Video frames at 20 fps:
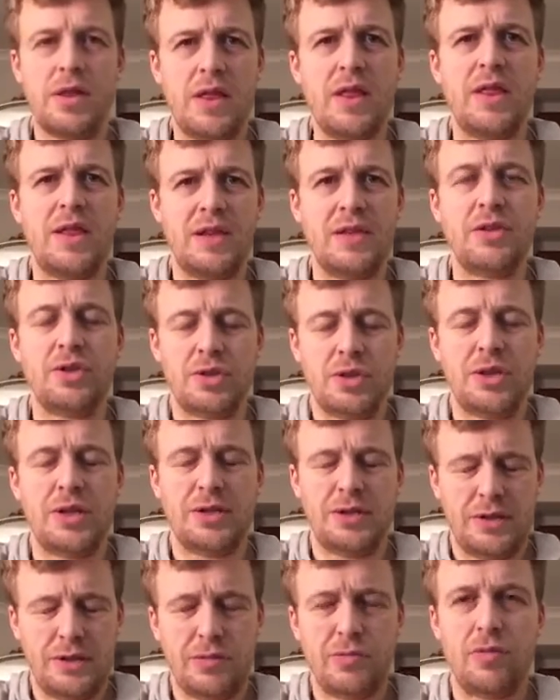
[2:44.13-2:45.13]

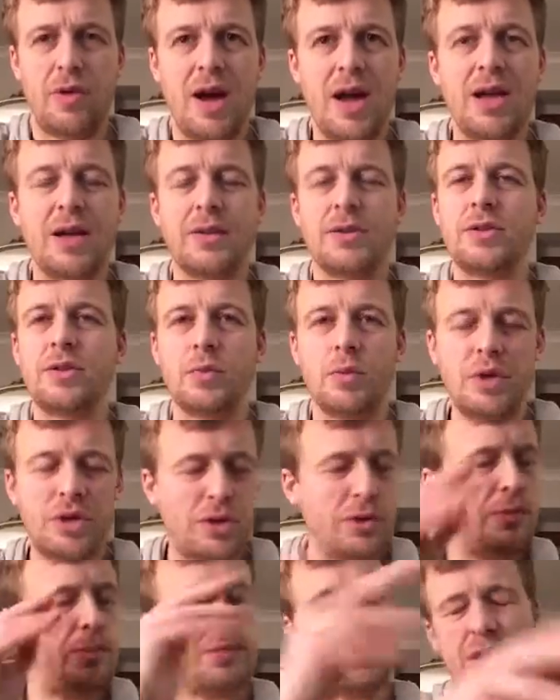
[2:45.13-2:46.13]
this is right, so we
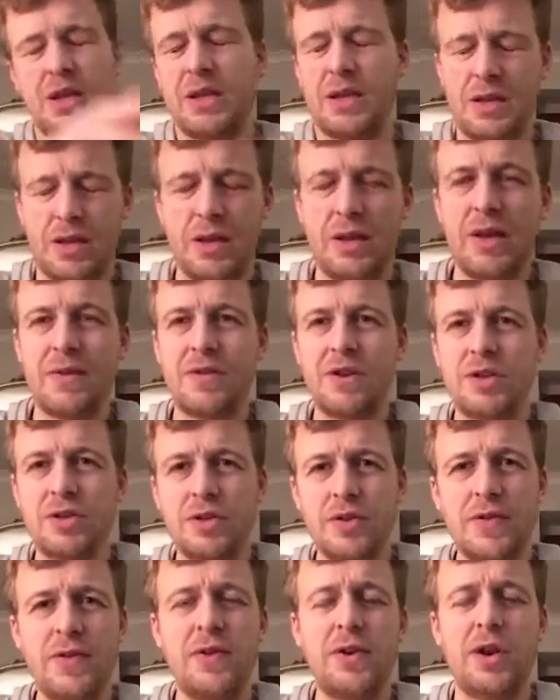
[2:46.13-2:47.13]
shouldn't be having to
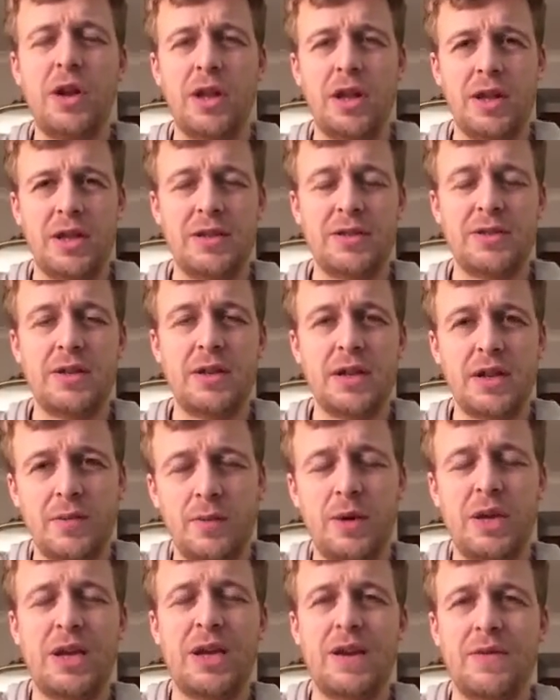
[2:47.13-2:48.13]
suffer all of this that
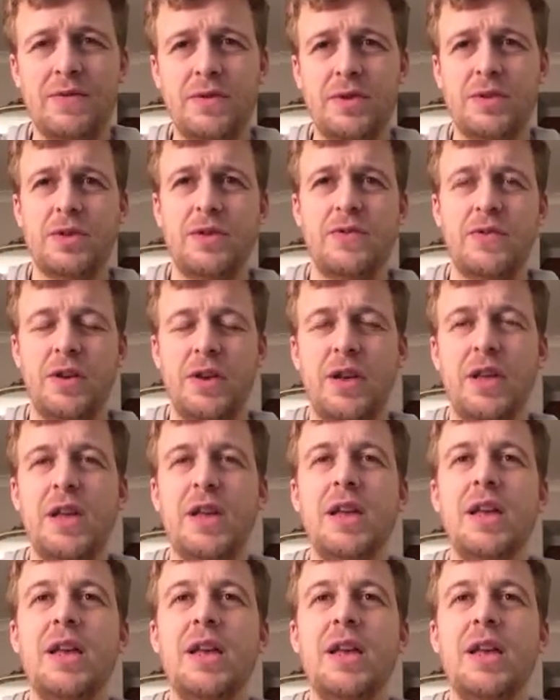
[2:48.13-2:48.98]
we have to suffer.